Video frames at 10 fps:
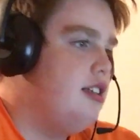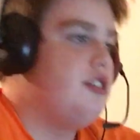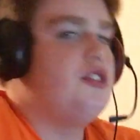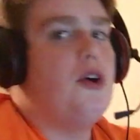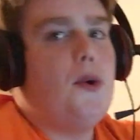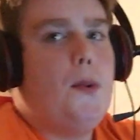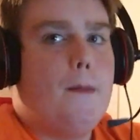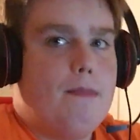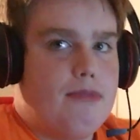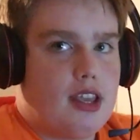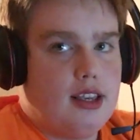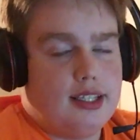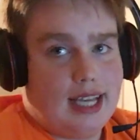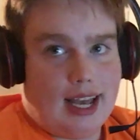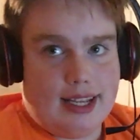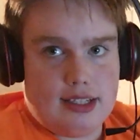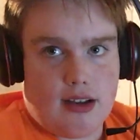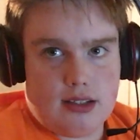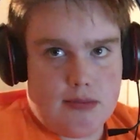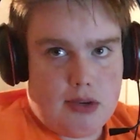So I
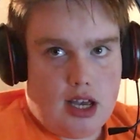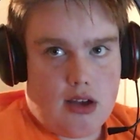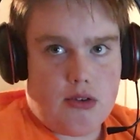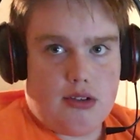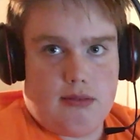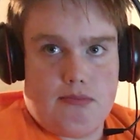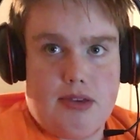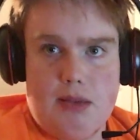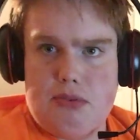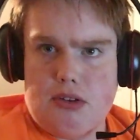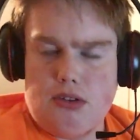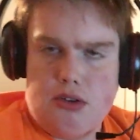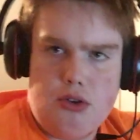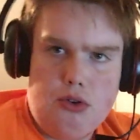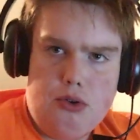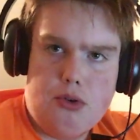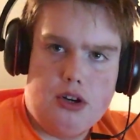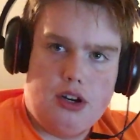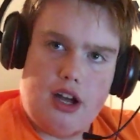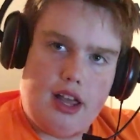talked about people who
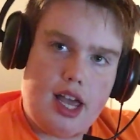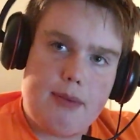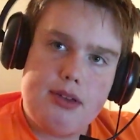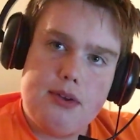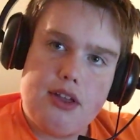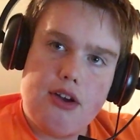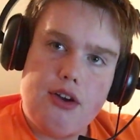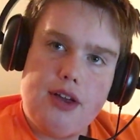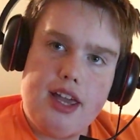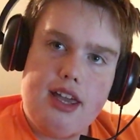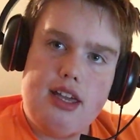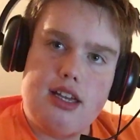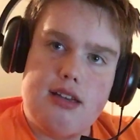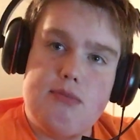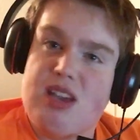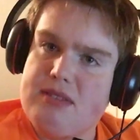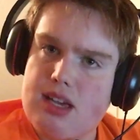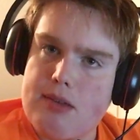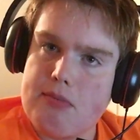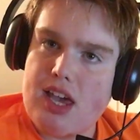were unhappy with RA, maybe
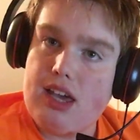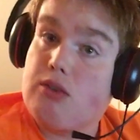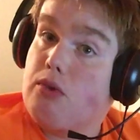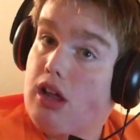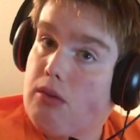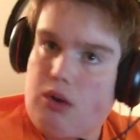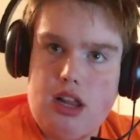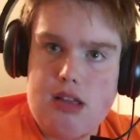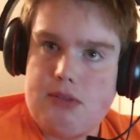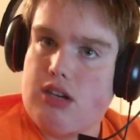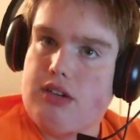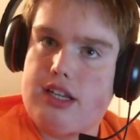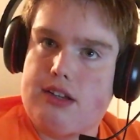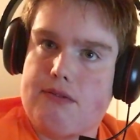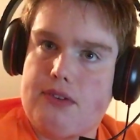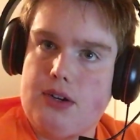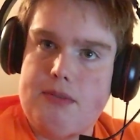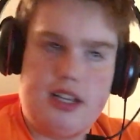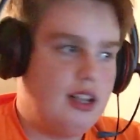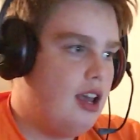coming back. Well, one of them already
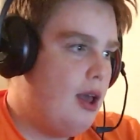confirmed it.